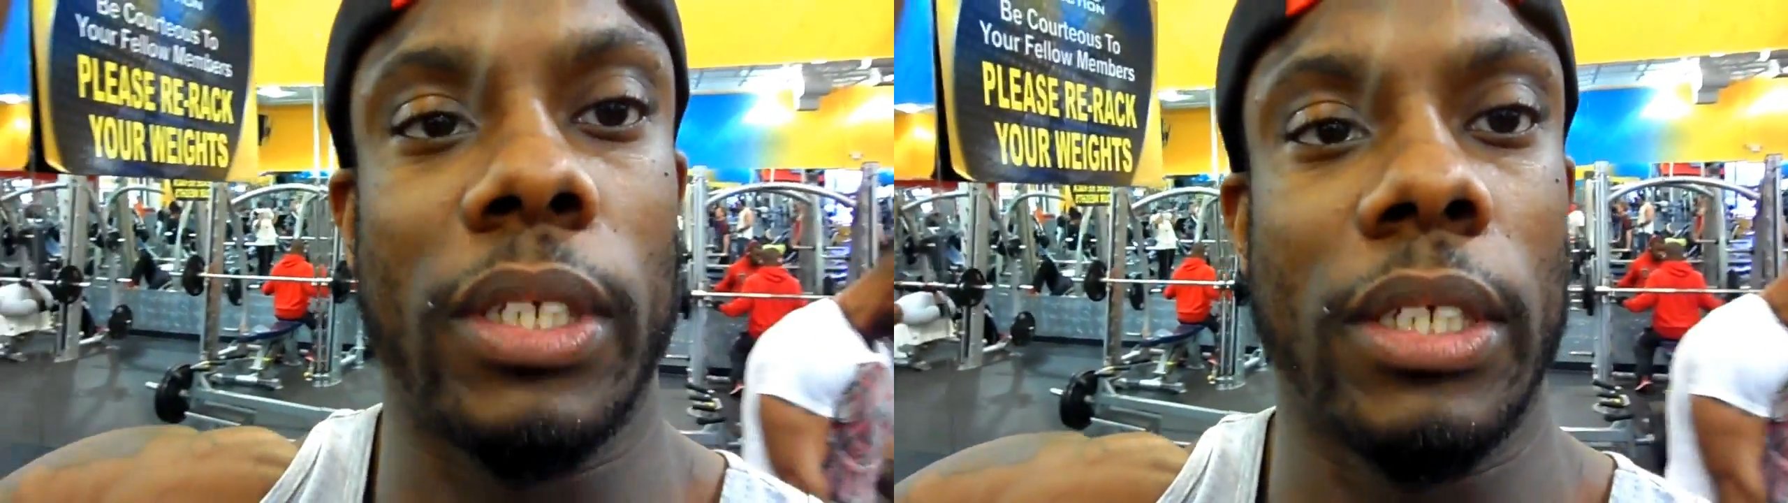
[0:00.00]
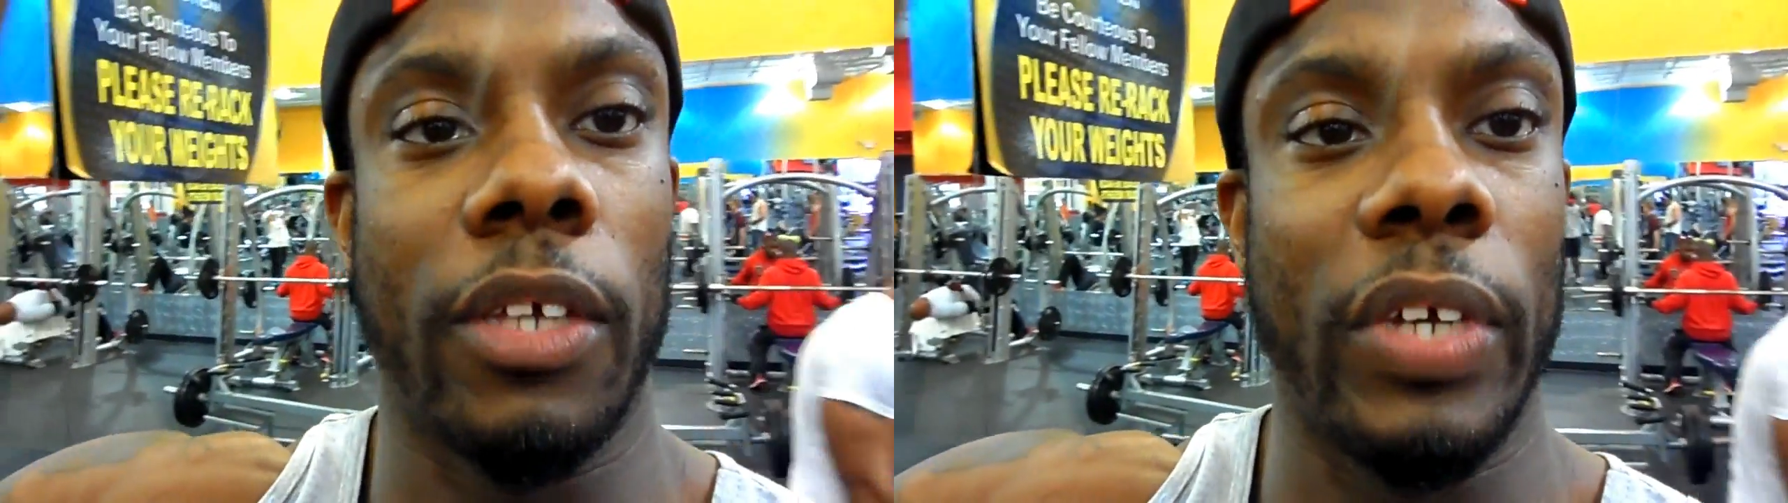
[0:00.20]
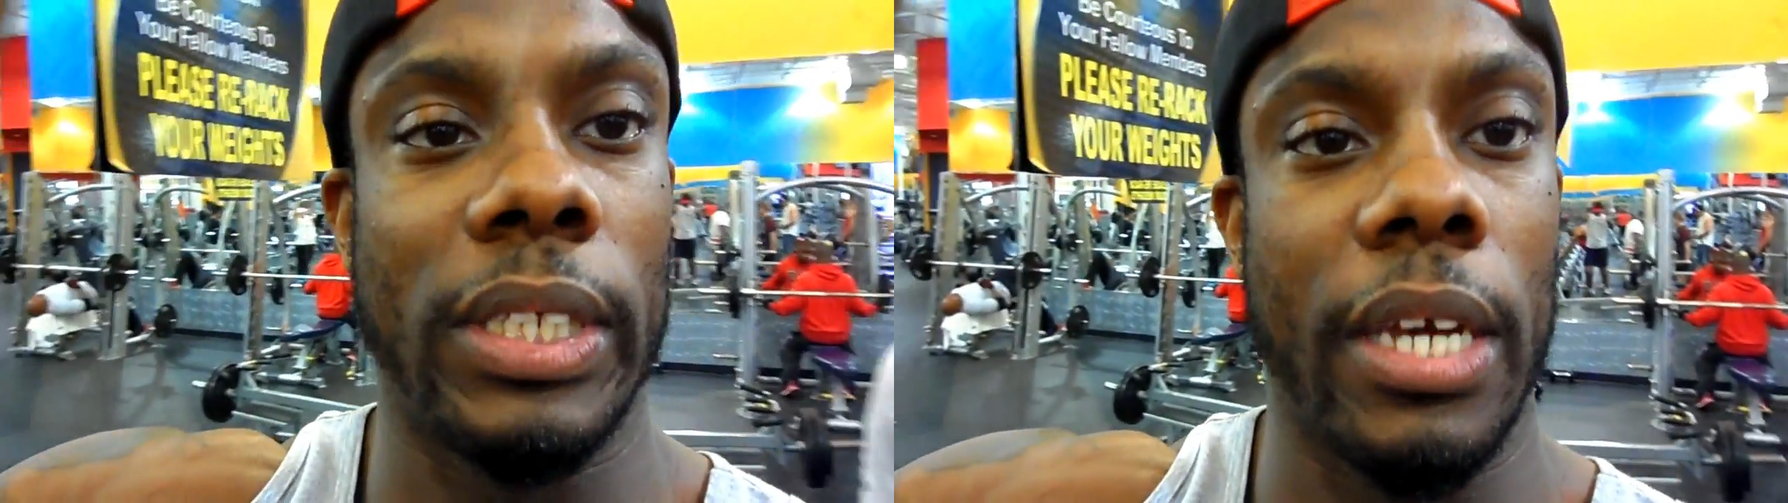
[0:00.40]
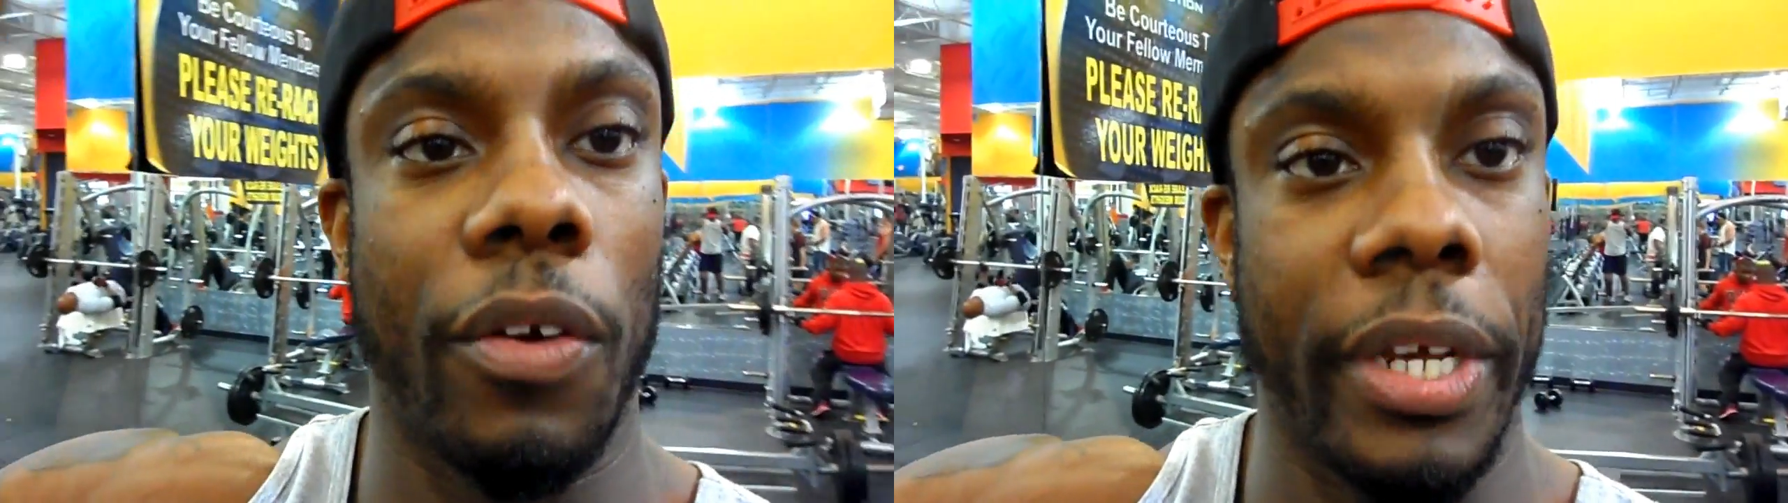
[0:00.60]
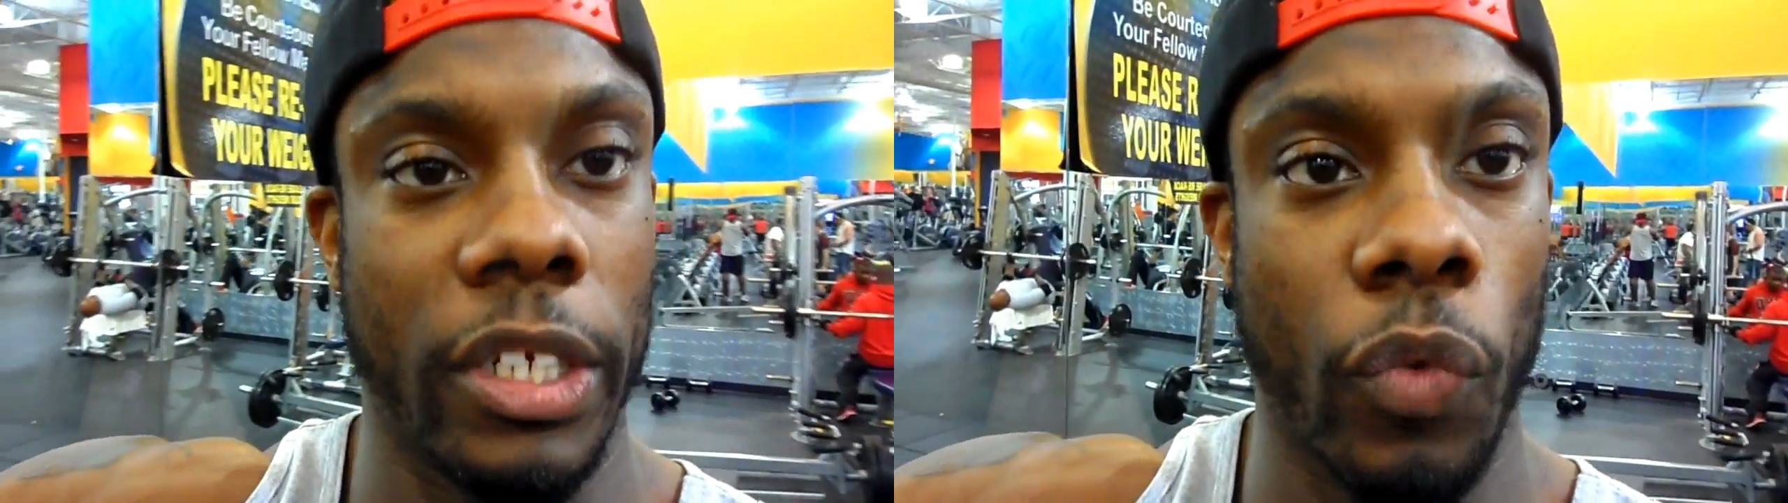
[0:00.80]
sets of 15
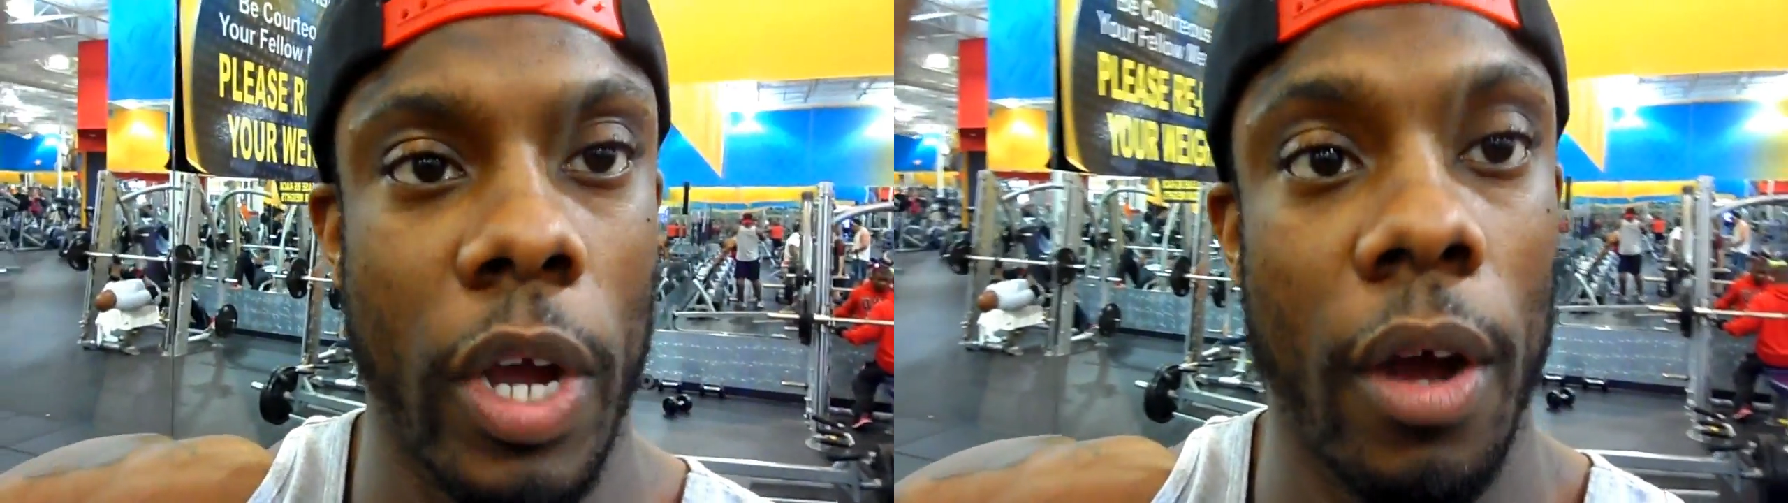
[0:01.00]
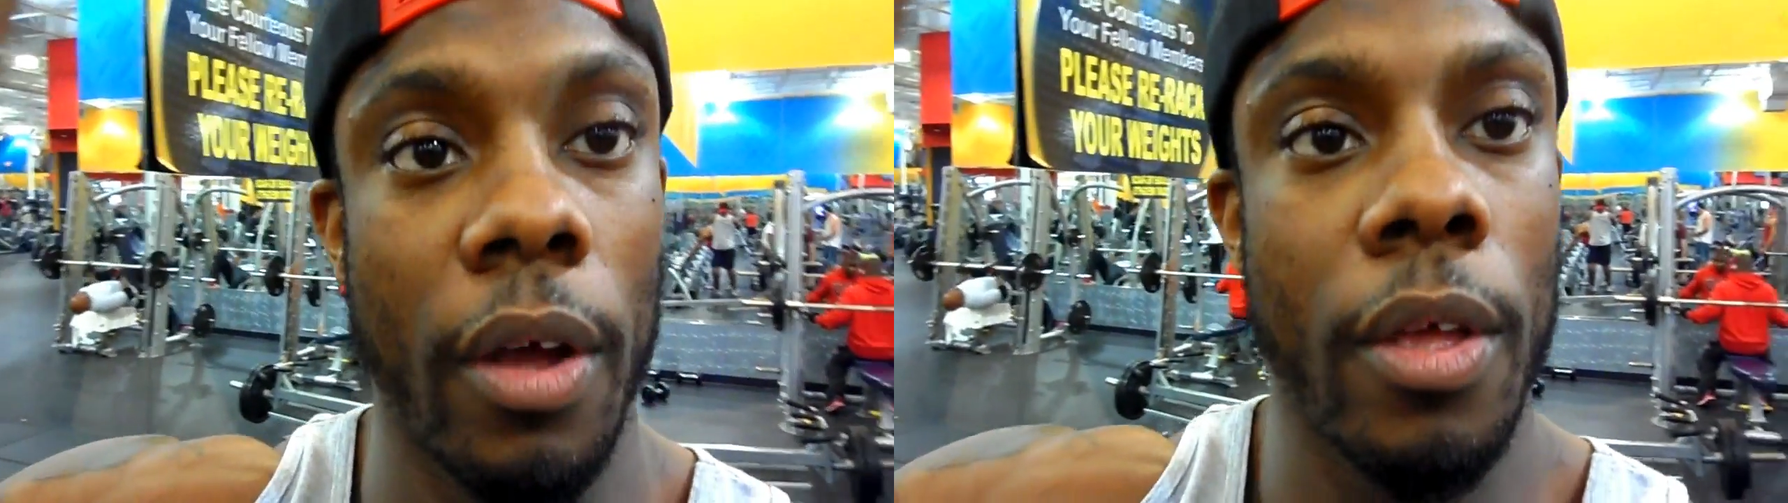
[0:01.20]
on these as well.